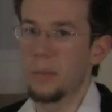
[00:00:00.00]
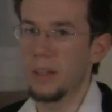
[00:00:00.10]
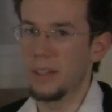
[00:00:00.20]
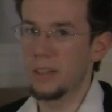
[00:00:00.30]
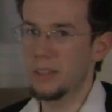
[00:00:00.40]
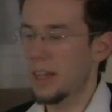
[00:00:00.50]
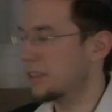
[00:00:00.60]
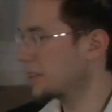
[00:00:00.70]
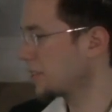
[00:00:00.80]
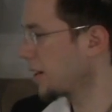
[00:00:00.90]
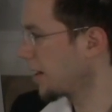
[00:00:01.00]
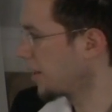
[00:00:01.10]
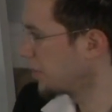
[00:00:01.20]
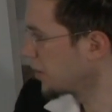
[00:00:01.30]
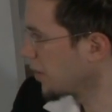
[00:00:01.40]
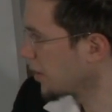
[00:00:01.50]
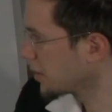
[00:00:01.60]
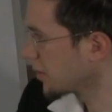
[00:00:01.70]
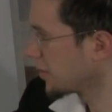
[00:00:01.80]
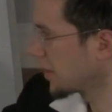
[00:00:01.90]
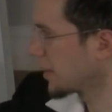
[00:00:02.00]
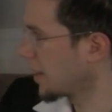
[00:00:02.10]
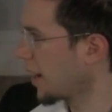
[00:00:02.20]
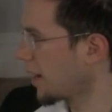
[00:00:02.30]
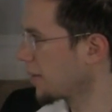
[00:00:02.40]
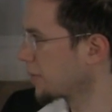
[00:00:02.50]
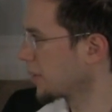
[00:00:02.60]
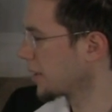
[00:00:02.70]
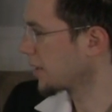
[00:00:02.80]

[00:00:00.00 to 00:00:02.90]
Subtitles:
But chances are, if you also didn't have